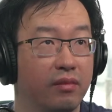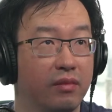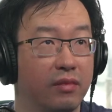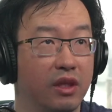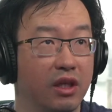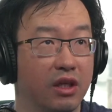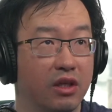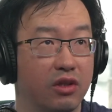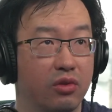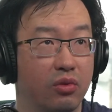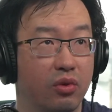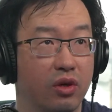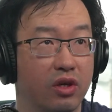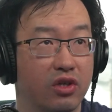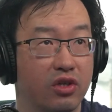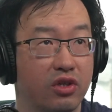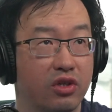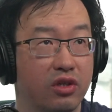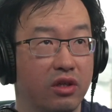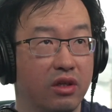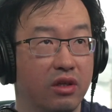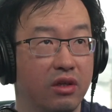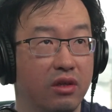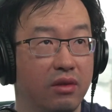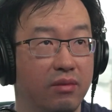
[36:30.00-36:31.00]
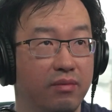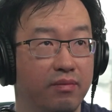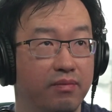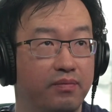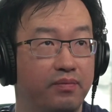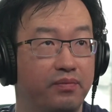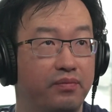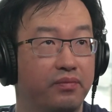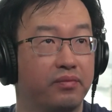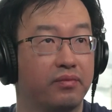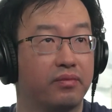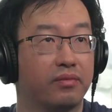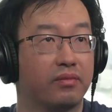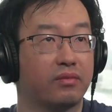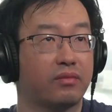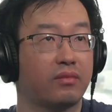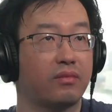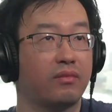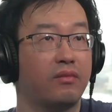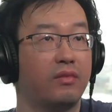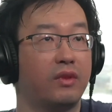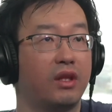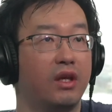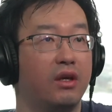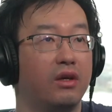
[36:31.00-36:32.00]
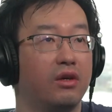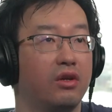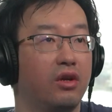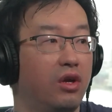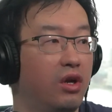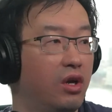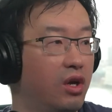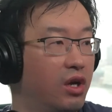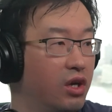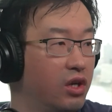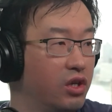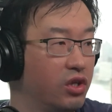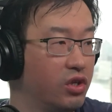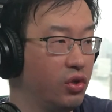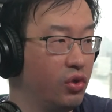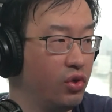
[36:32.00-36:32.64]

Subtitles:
Next question. Do